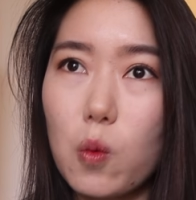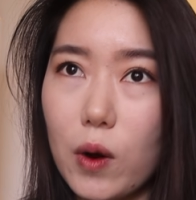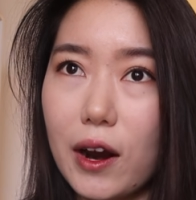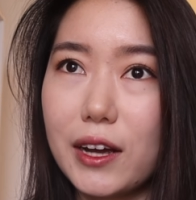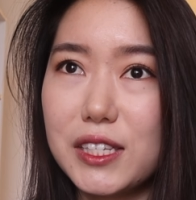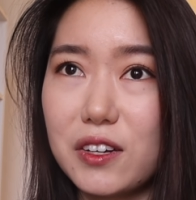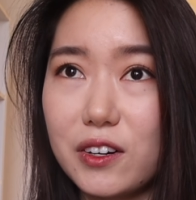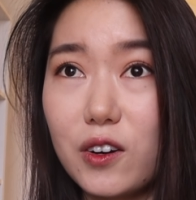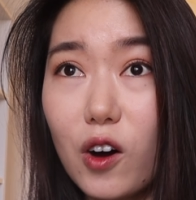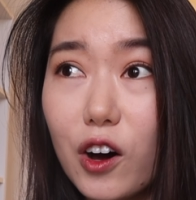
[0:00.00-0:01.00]
where I
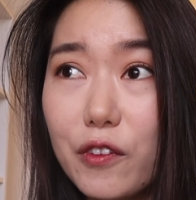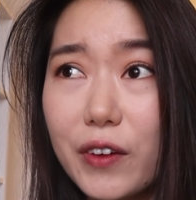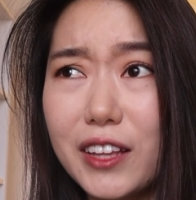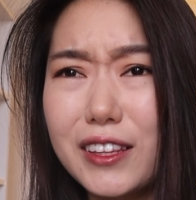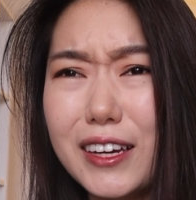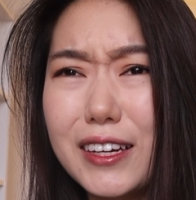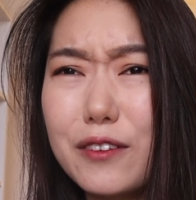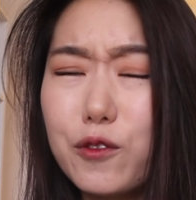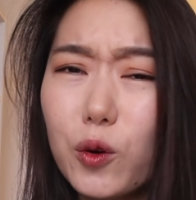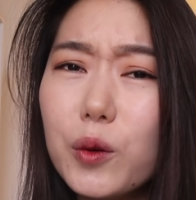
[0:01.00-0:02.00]
started off, and
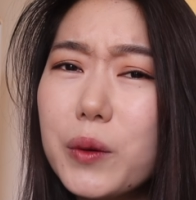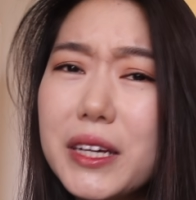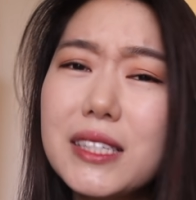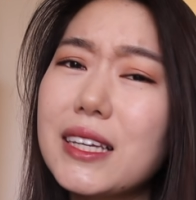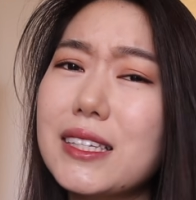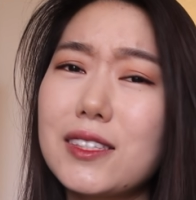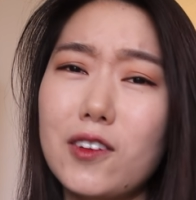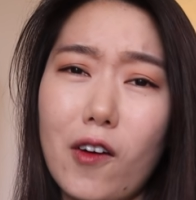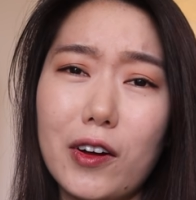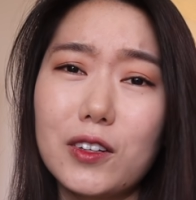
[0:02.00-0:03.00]
like 4 weeks is
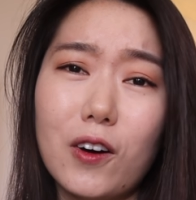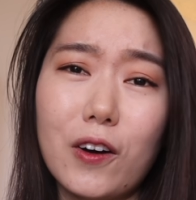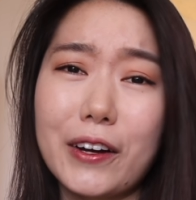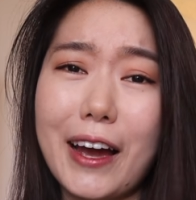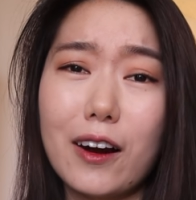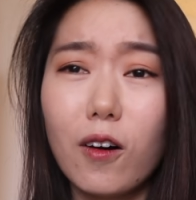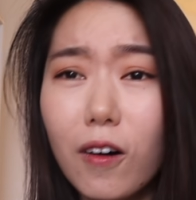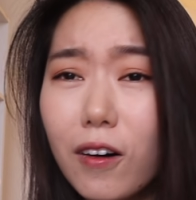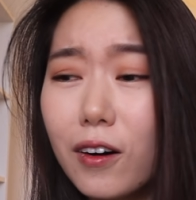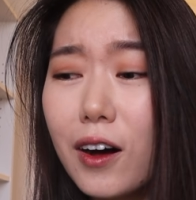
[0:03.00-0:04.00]
not long at
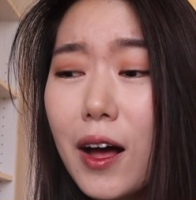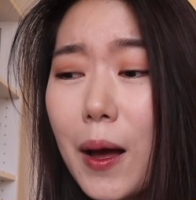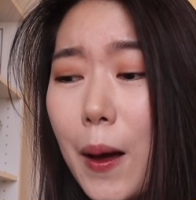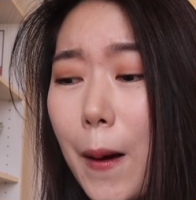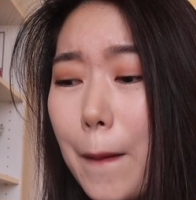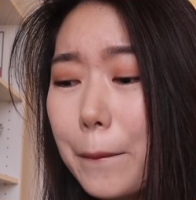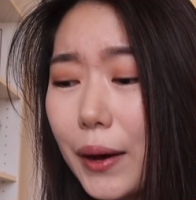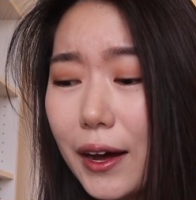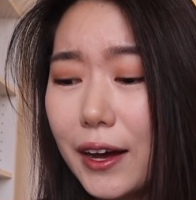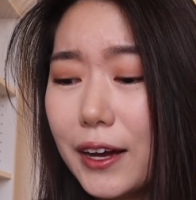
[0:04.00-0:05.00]
all.
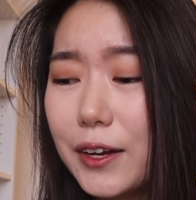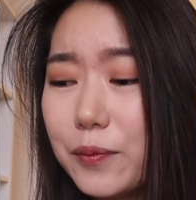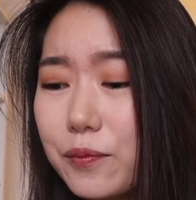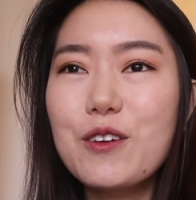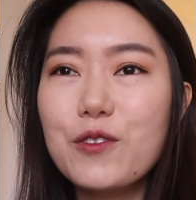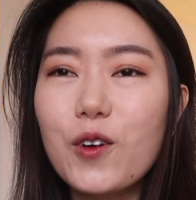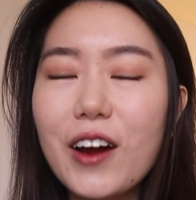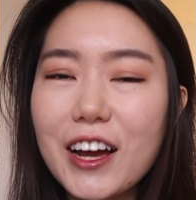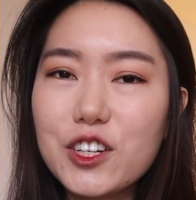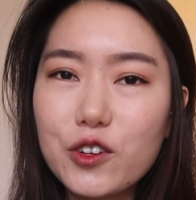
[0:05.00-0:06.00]
But before
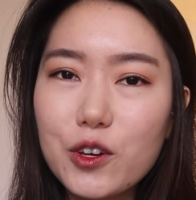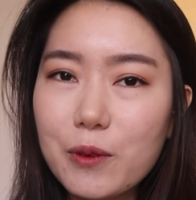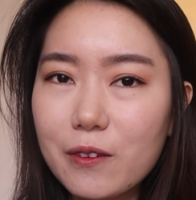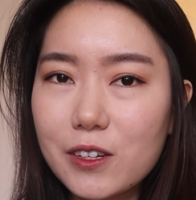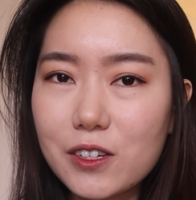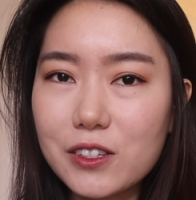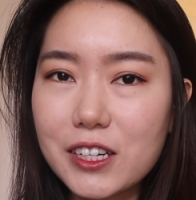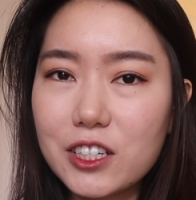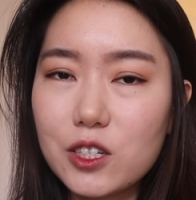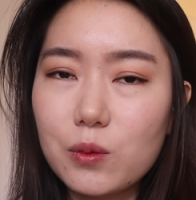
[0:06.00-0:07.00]
I show you my results,
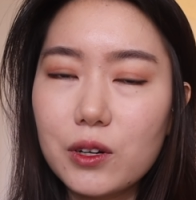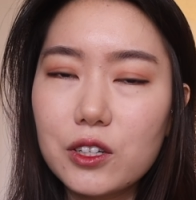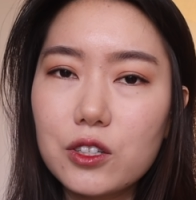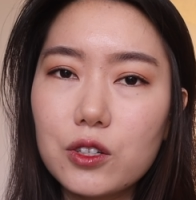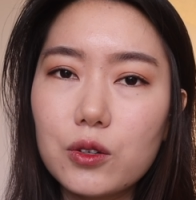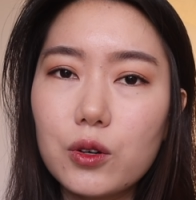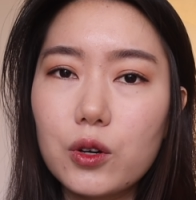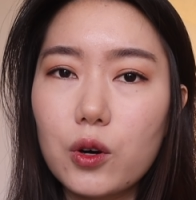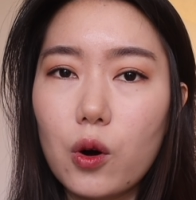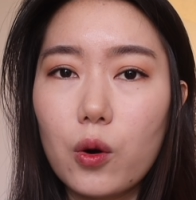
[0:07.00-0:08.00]
I just wanted to
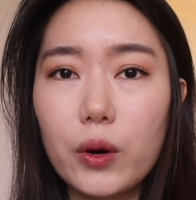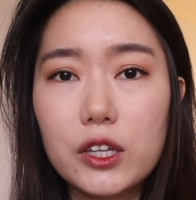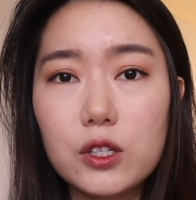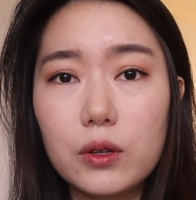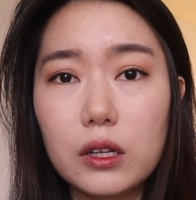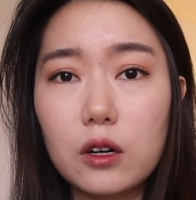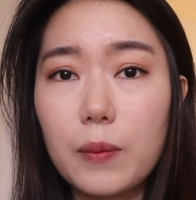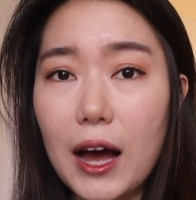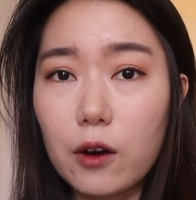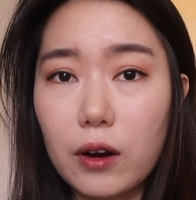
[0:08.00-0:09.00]
go into a little
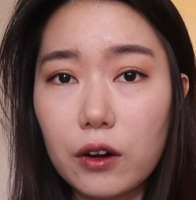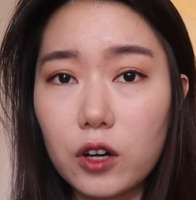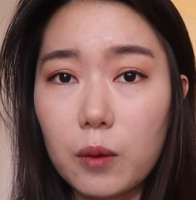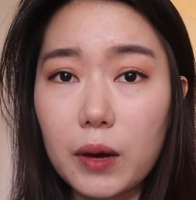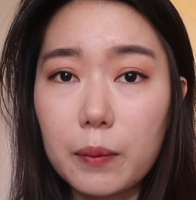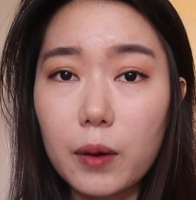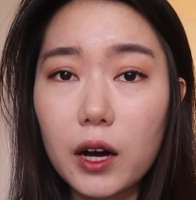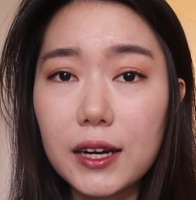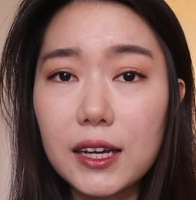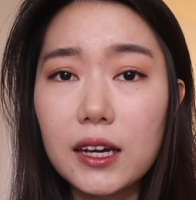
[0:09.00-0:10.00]
background on my
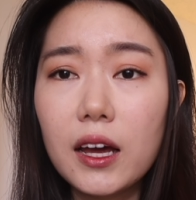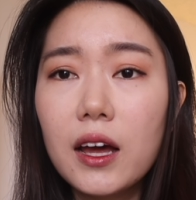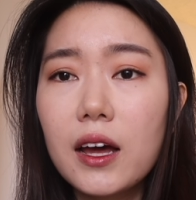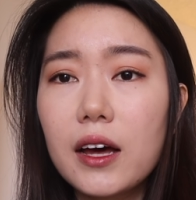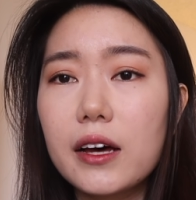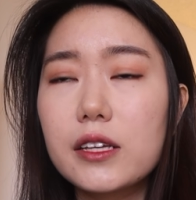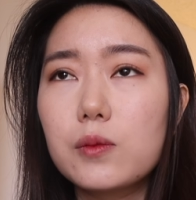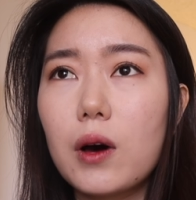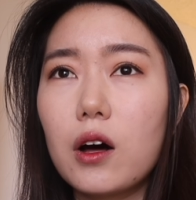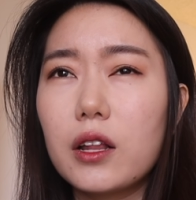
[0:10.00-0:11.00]
body as
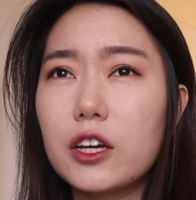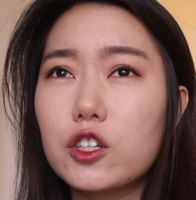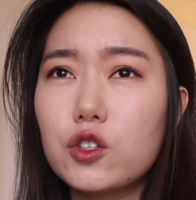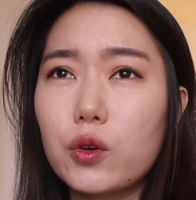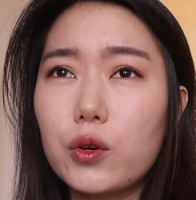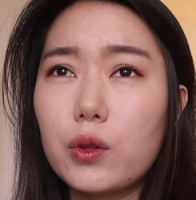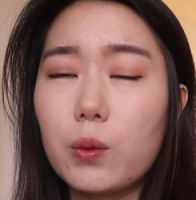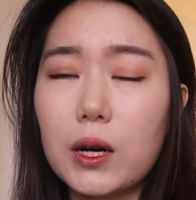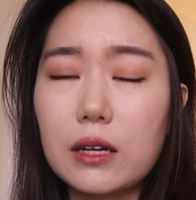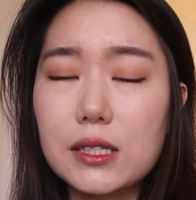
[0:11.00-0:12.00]
well as show you the
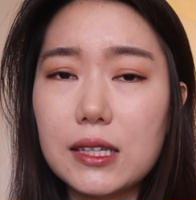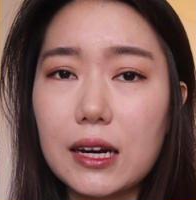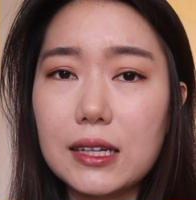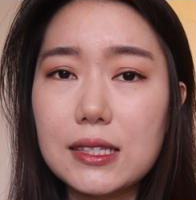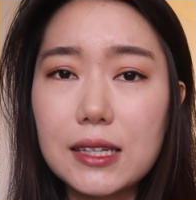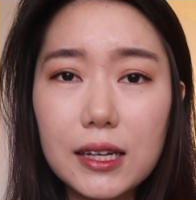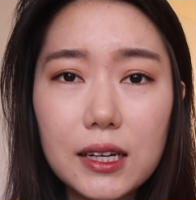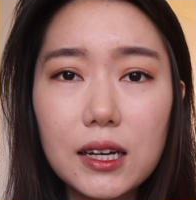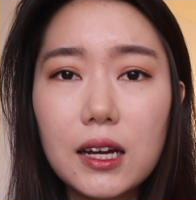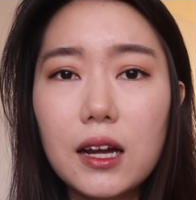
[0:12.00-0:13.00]
workouts that I did,